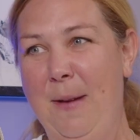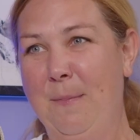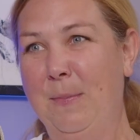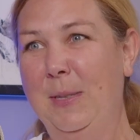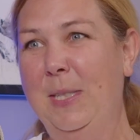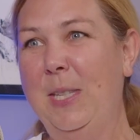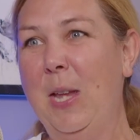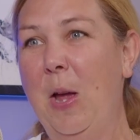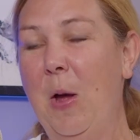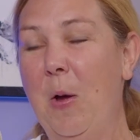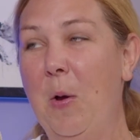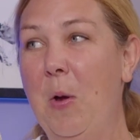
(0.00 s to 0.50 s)
Right.
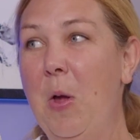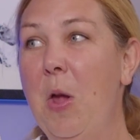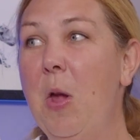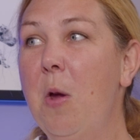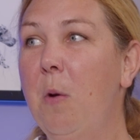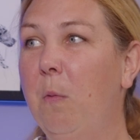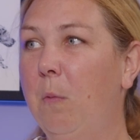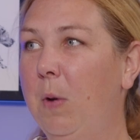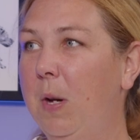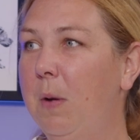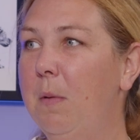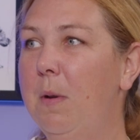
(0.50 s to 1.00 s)
So
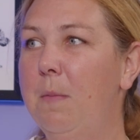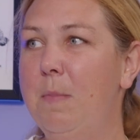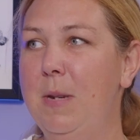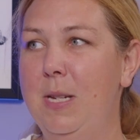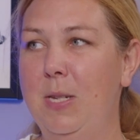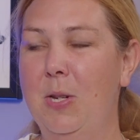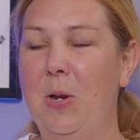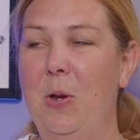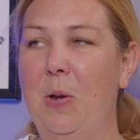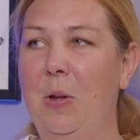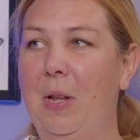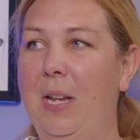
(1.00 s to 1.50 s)
we would be
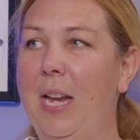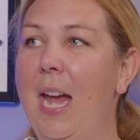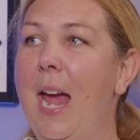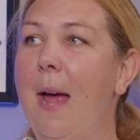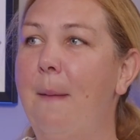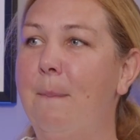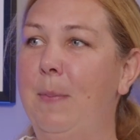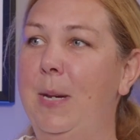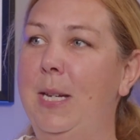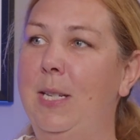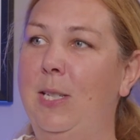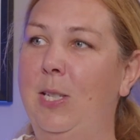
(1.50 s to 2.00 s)
totally
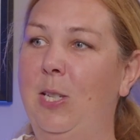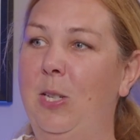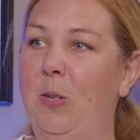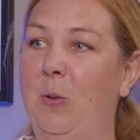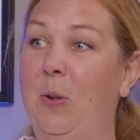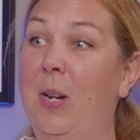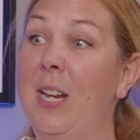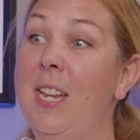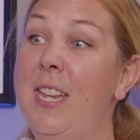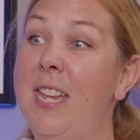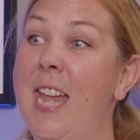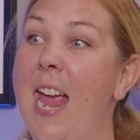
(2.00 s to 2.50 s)
happy to
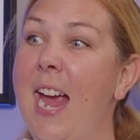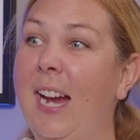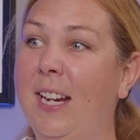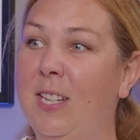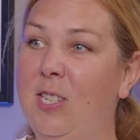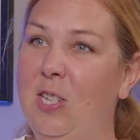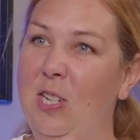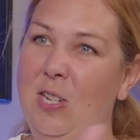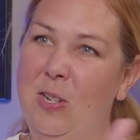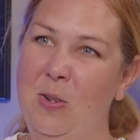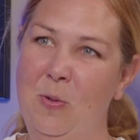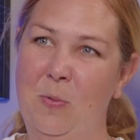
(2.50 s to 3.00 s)

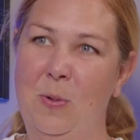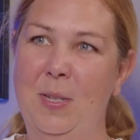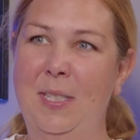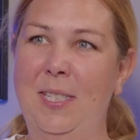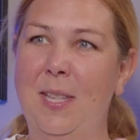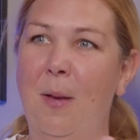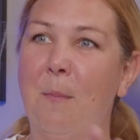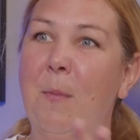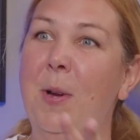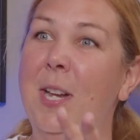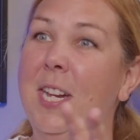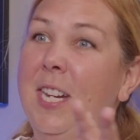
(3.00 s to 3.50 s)
connect you with
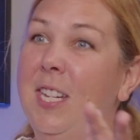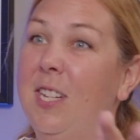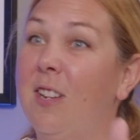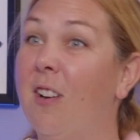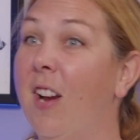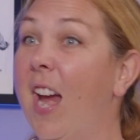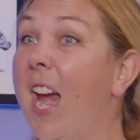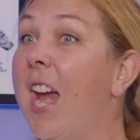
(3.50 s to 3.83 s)
someone in your